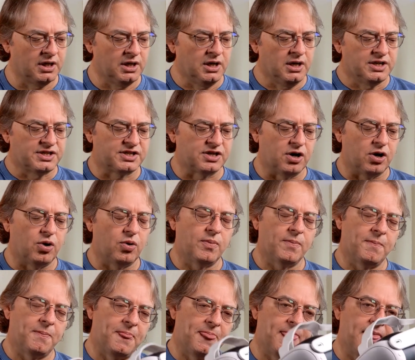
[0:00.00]
So
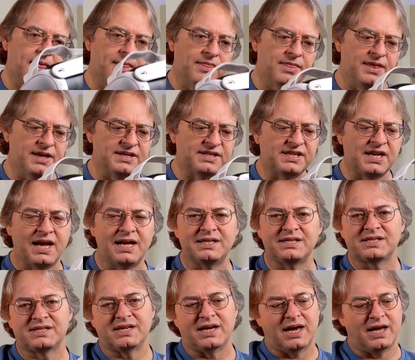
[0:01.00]
this
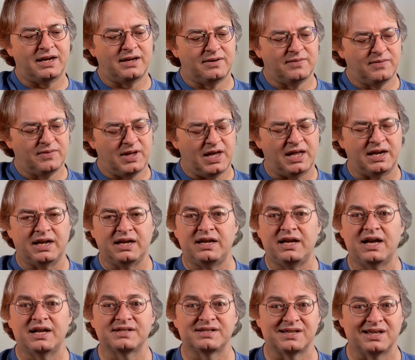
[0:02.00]
headset, and any
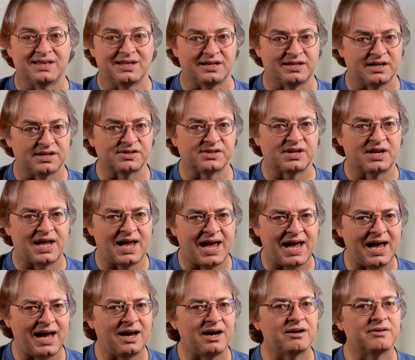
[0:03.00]
headset that doesn't
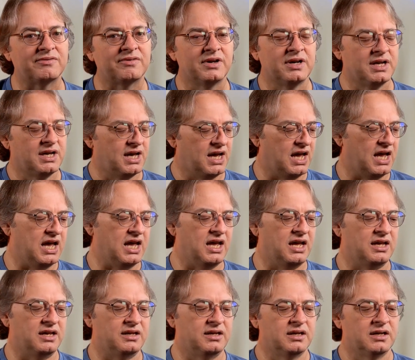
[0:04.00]
have
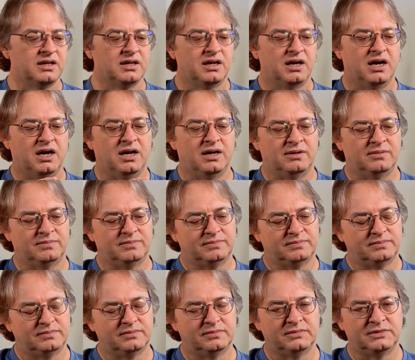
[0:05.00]
a
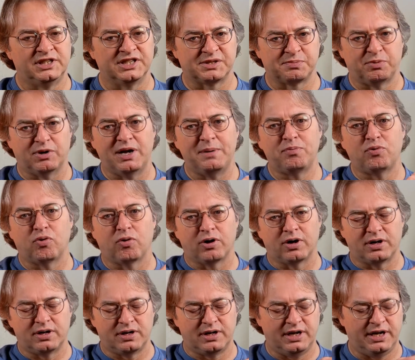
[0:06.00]
DisplayPort
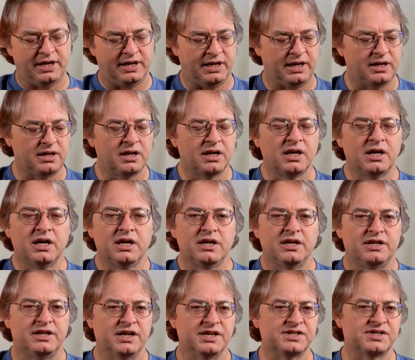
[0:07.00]
in it,
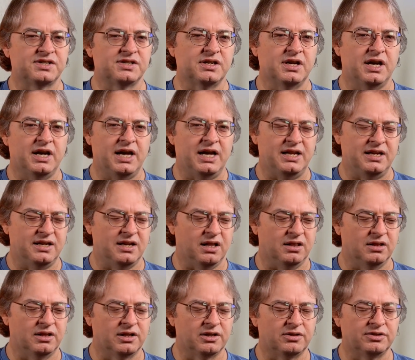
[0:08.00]
does it a
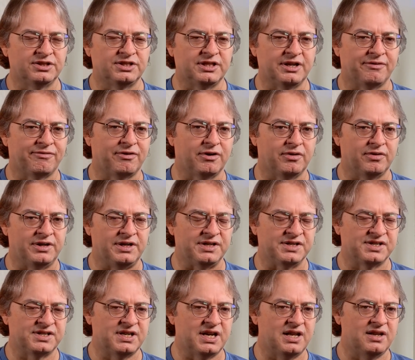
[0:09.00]
little differently to
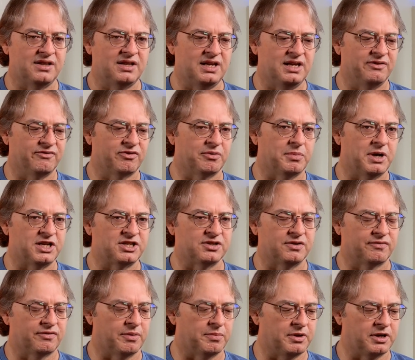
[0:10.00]
send the information
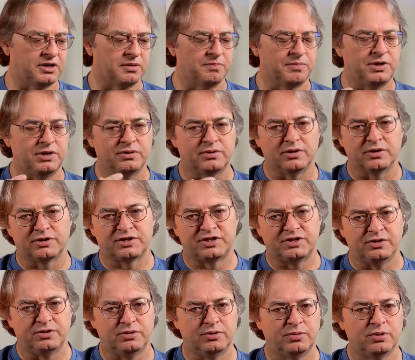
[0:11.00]
from the computer
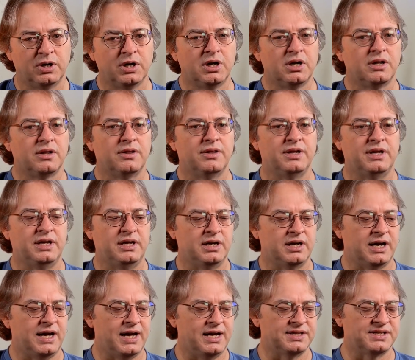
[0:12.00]
to the
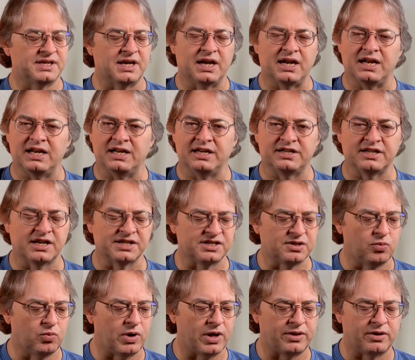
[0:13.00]
headset. And it does it
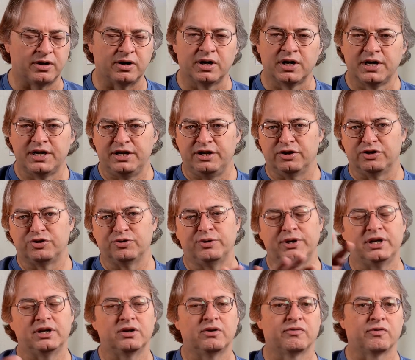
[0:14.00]
whether you're doing
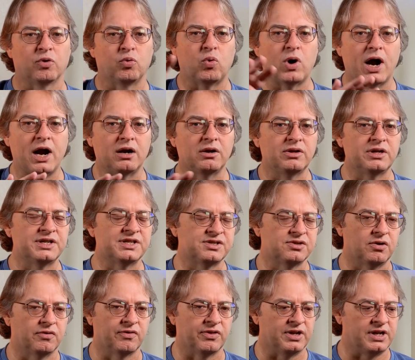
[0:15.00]
it over wireless,
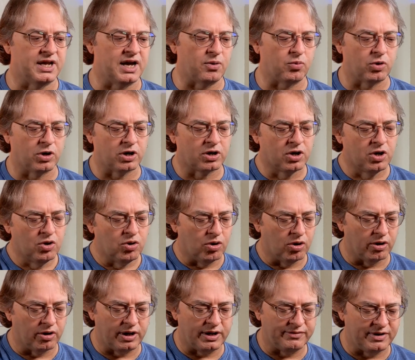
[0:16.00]
over the network,
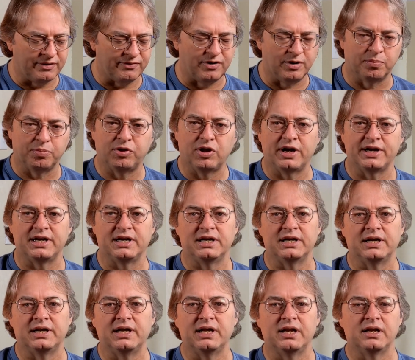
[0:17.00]
or even if you're plugging it
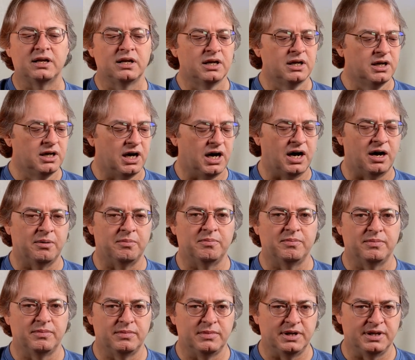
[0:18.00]
in.
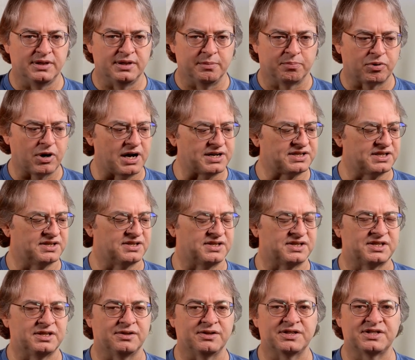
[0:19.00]
The process is
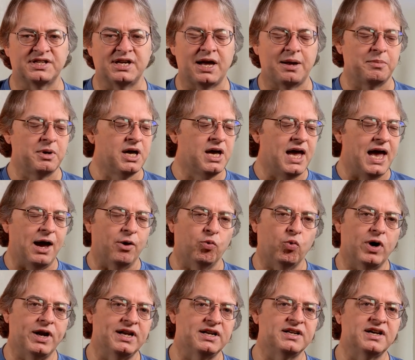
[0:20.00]
still the same. And
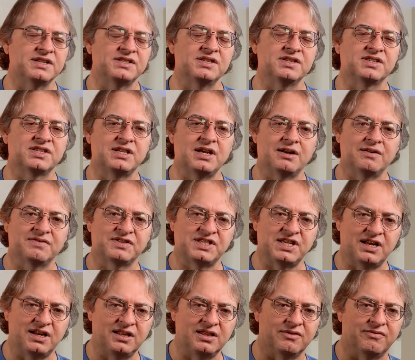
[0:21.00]
what it does, instead of
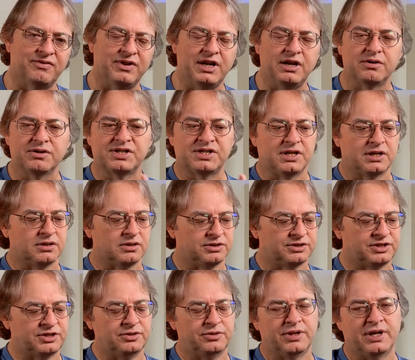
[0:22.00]
sending the video signal
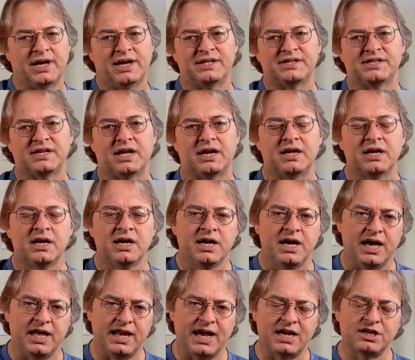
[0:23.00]
to the headset,
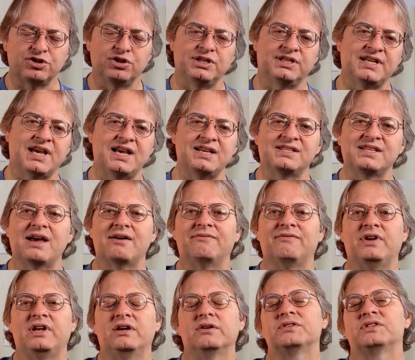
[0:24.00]
it actually takes that
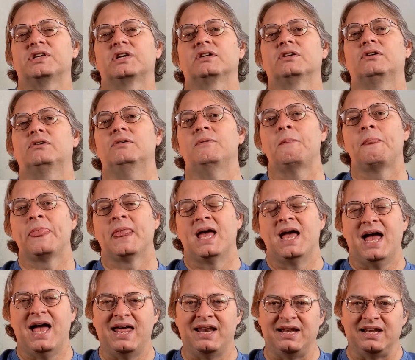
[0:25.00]
video signal
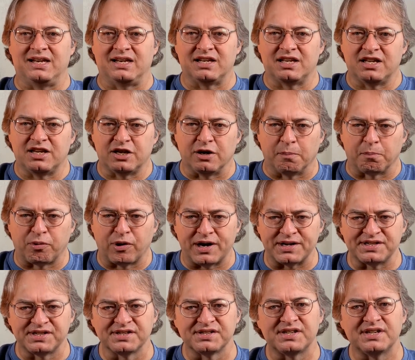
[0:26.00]
and it
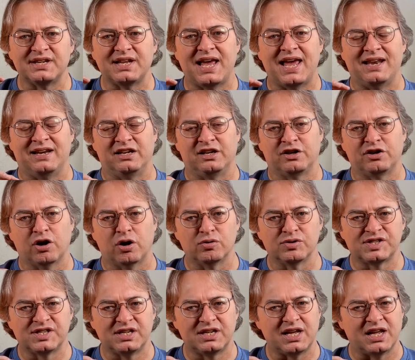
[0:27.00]
compresses it and encodes
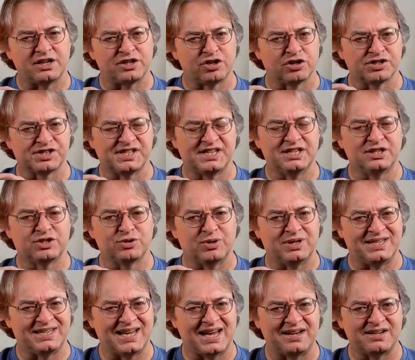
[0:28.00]
it and turns it into a
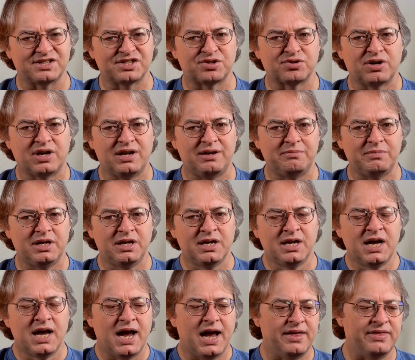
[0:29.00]
data stream.
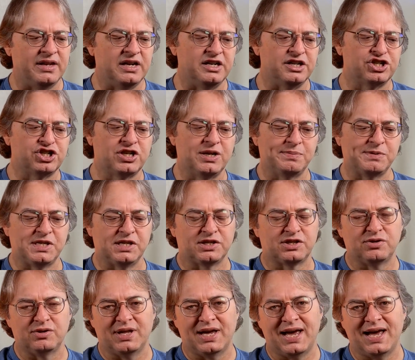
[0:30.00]
And then it ships it
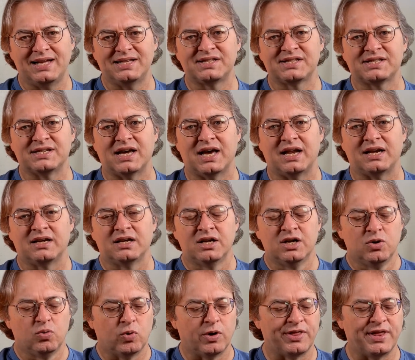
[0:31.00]
to the headset,
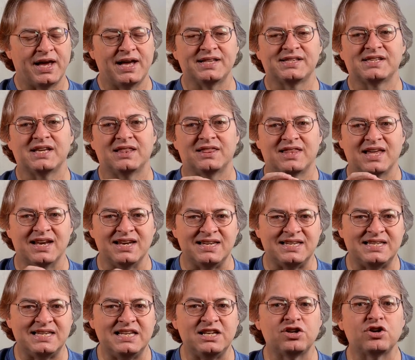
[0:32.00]
where the headset then
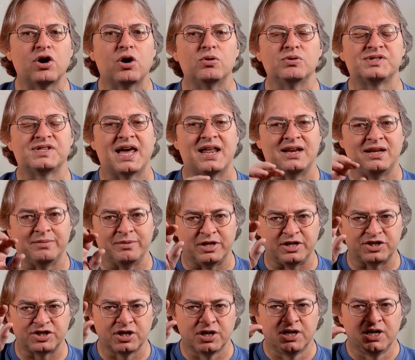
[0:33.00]
decodes that
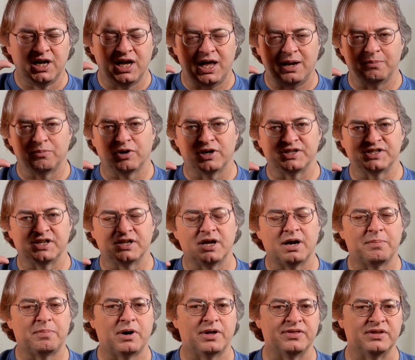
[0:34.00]
image and brings it
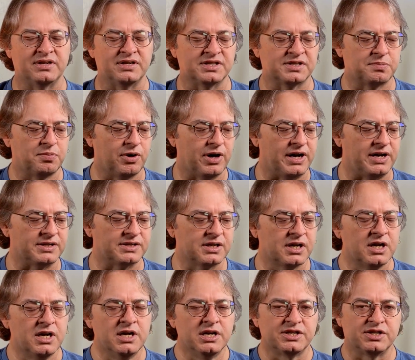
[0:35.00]
up on the displays.
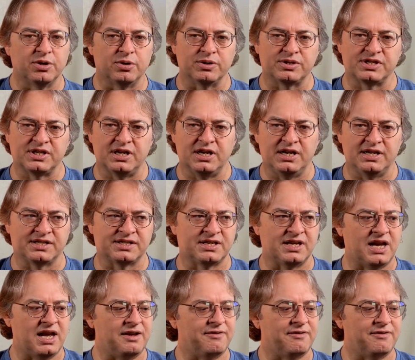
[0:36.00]
So it's a